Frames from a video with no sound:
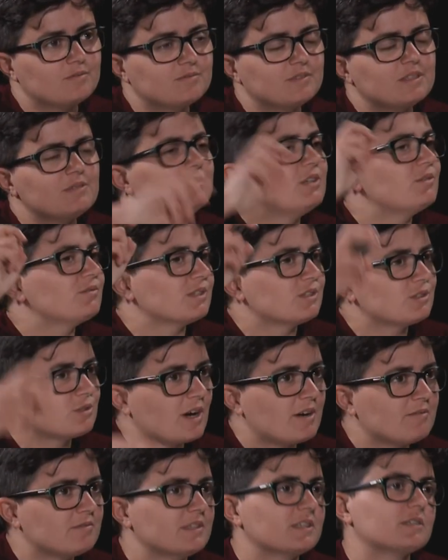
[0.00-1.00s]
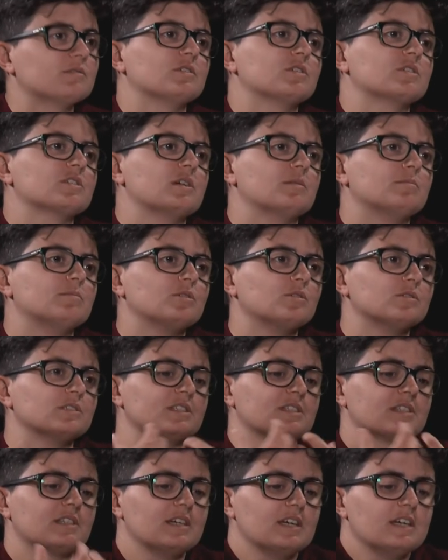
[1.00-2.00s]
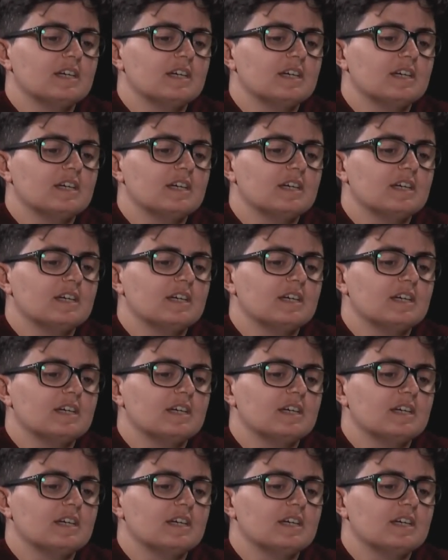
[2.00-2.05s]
even of the traffic, for example, or this